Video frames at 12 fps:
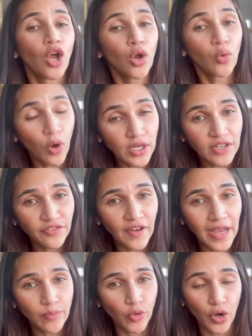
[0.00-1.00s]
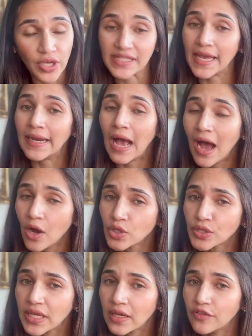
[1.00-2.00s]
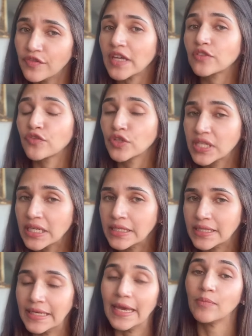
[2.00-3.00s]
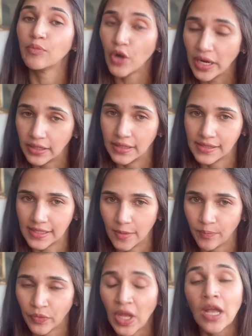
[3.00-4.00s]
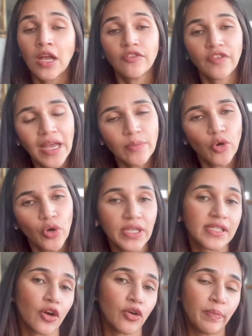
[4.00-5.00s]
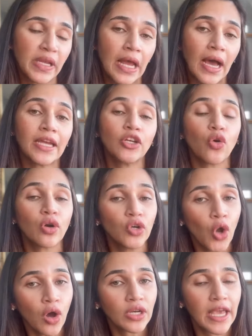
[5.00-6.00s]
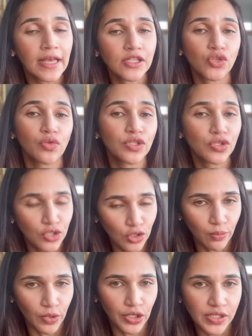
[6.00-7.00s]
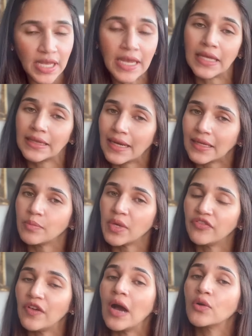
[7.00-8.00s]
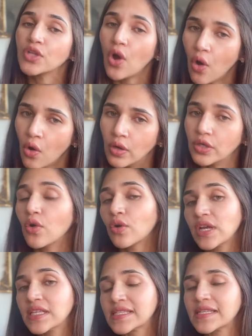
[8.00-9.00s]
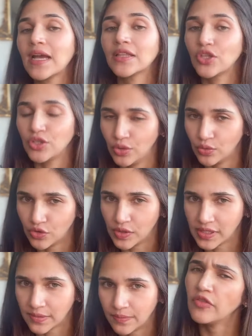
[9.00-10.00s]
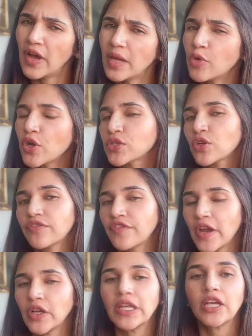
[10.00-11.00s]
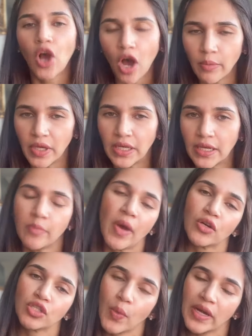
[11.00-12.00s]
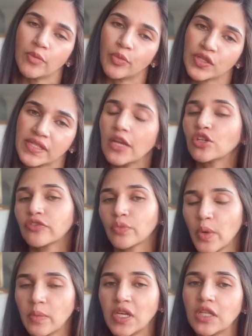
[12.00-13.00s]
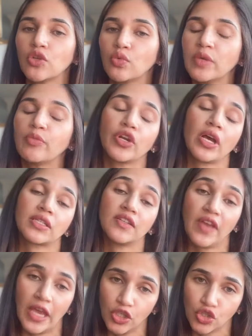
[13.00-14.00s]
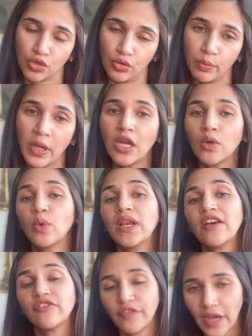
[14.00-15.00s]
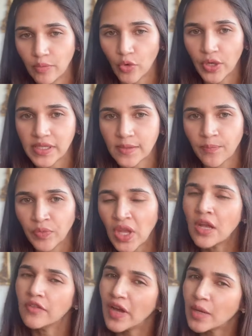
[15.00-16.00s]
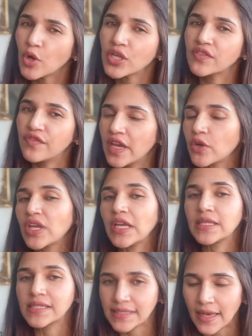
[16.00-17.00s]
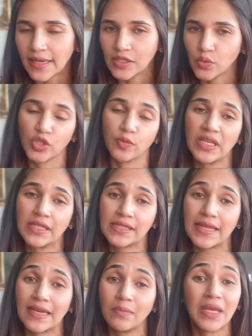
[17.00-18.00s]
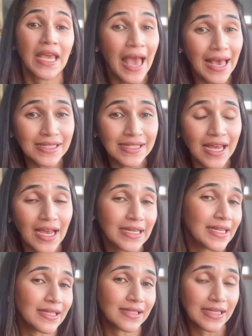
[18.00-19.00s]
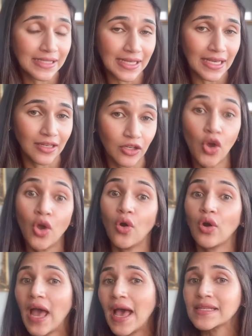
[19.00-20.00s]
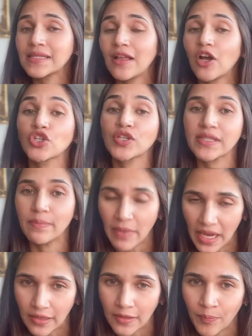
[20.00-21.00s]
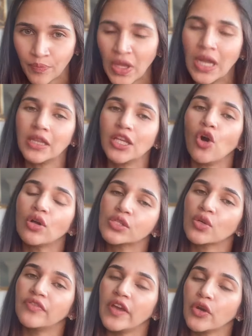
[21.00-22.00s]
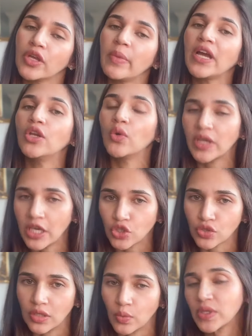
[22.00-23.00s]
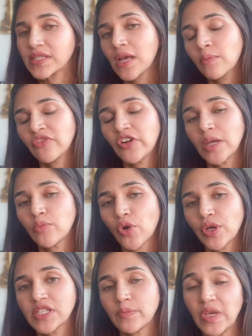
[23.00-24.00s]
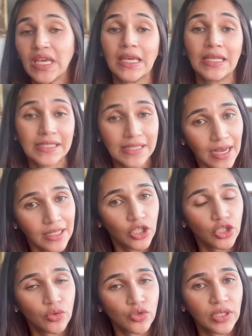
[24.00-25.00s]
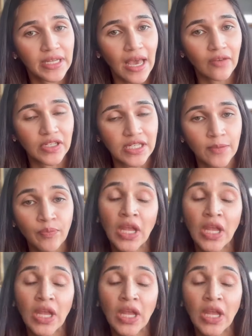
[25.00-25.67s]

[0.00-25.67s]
What are fibroids and how do they affect fertility and pregnancy? Fibroids are benign or non-cancerous tumors that can be found on or inside the uterus. Fibroids are fairly common and about 20% of women in the reproductive age group will have fibroids. Fibroids vary in size, which means they can be as tiny as a seed or as large as a melon. They also vary by location, with some fibroids being inside the uterine cavity.